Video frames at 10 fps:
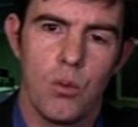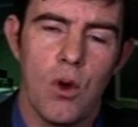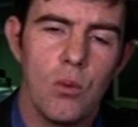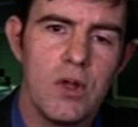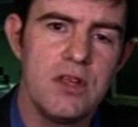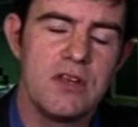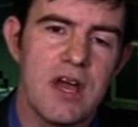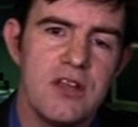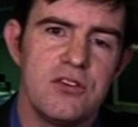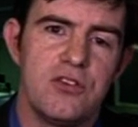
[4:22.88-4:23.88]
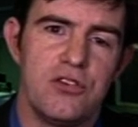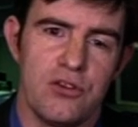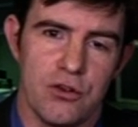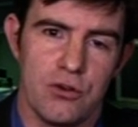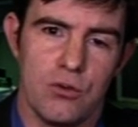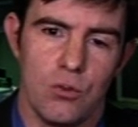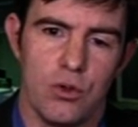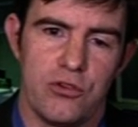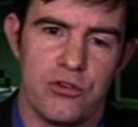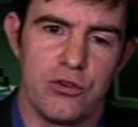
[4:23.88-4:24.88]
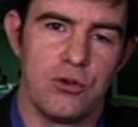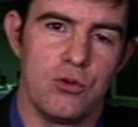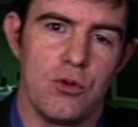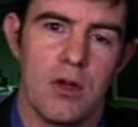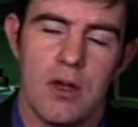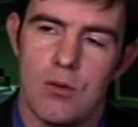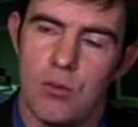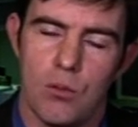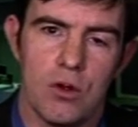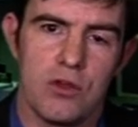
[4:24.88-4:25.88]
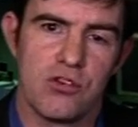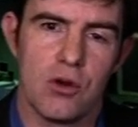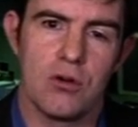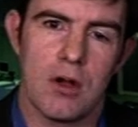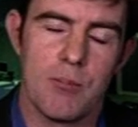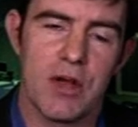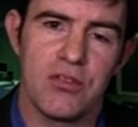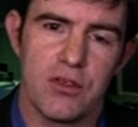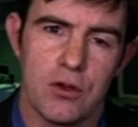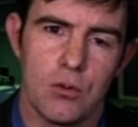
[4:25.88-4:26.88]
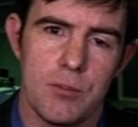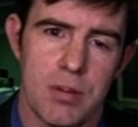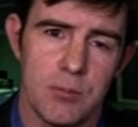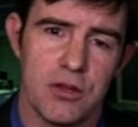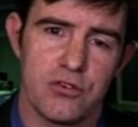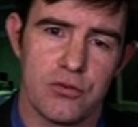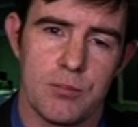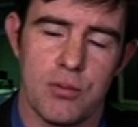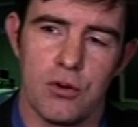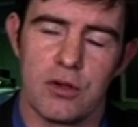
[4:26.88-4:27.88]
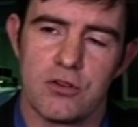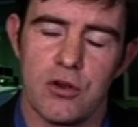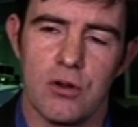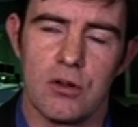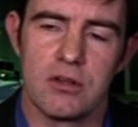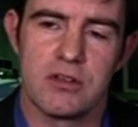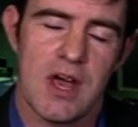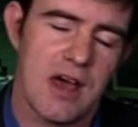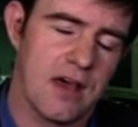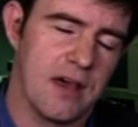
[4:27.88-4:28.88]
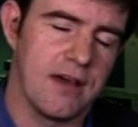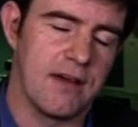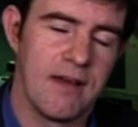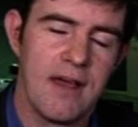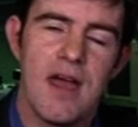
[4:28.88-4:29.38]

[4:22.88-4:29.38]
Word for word: What we united to do was to was oh, a month ago we published a report called uh,